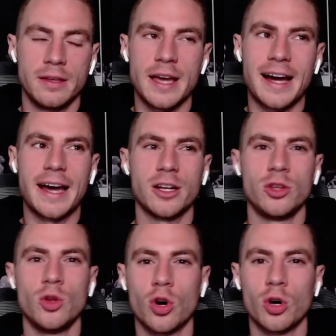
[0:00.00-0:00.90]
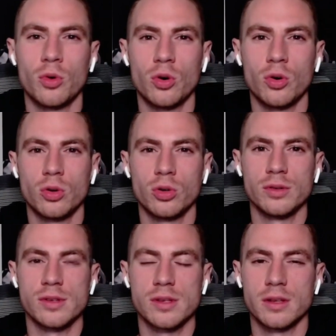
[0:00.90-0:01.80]
yeah, I had
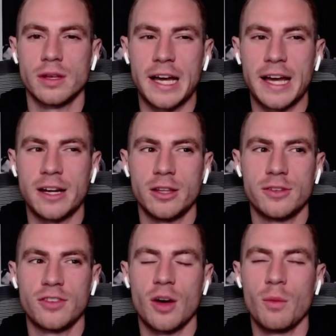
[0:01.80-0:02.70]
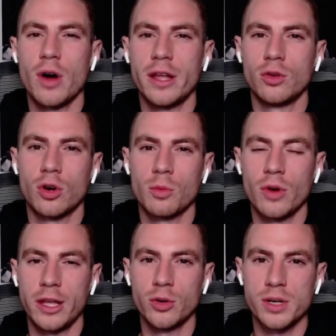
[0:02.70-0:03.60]
a somewhat
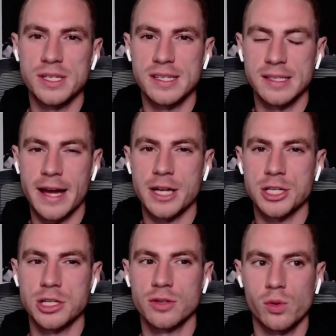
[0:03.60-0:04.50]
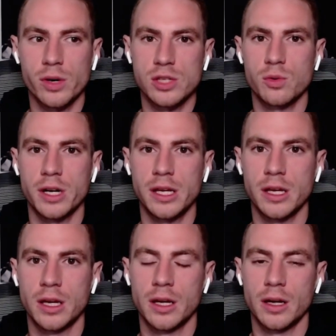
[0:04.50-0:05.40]
normal indoor season last year in 2020.
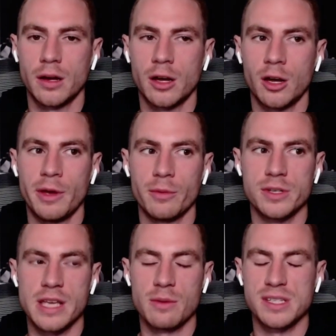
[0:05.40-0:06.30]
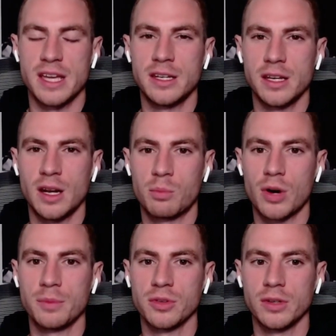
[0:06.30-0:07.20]
It was ended
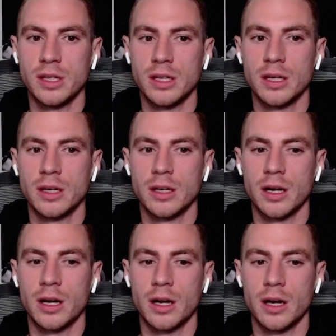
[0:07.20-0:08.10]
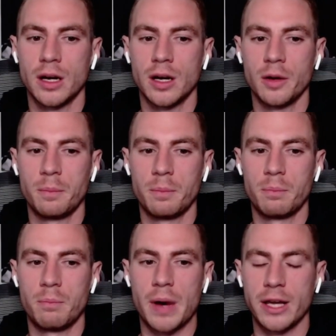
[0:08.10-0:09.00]
abruptly by
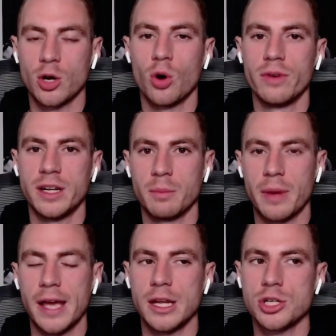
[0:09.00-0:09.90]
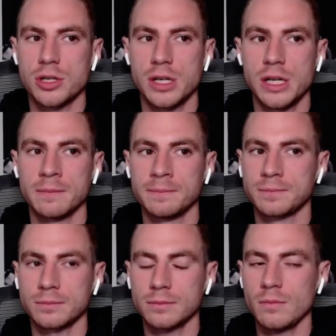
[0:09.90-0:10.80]
COVID and by an injury.
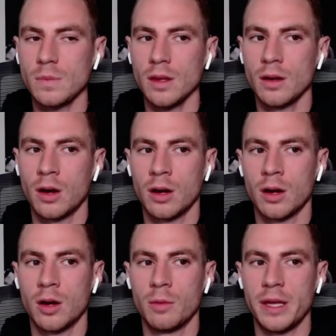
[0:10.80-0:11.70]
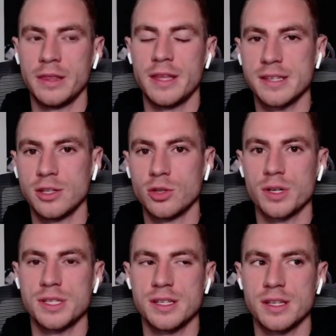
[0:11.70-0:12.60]
And this
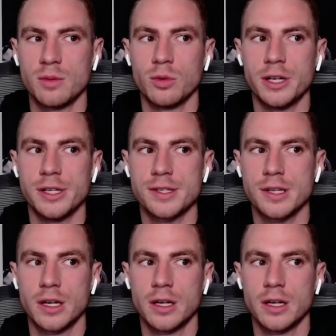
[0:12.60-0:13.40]
indoor season was